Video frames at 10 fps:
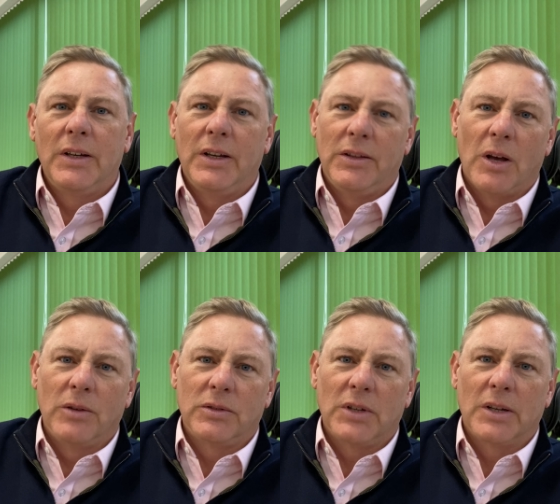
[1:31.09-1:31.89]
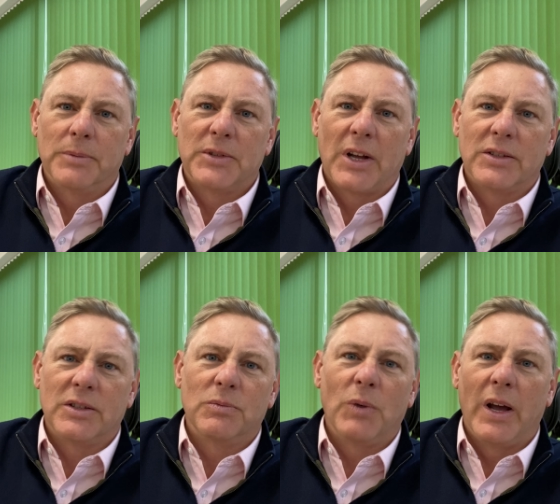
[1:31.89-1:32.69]
in those
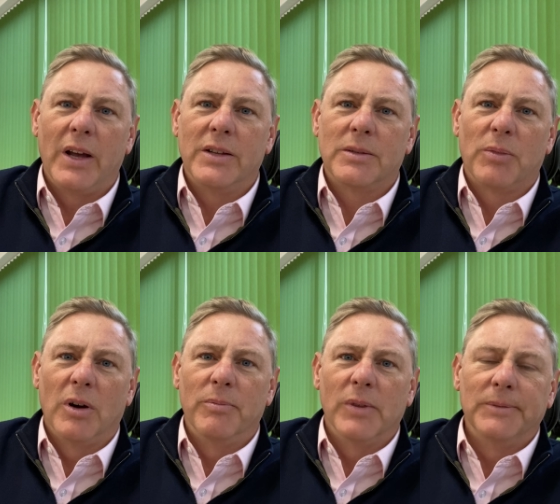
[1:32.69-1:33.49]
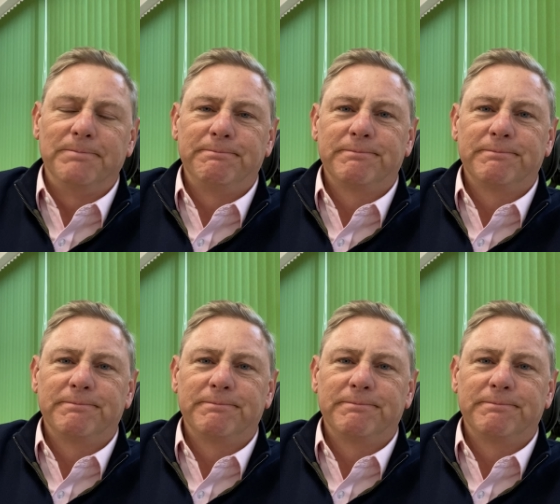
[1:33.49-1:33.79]
circumstances where it's appropriate.